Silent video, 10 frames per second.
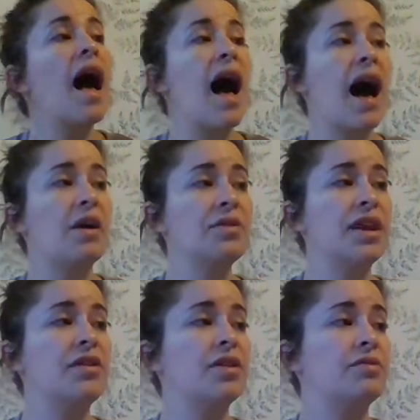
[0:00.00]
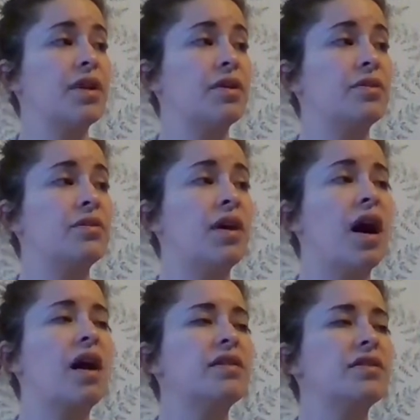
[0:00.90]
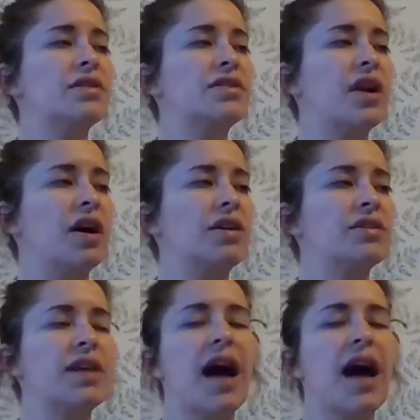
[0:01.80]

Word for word: Out there on the road, under the stars,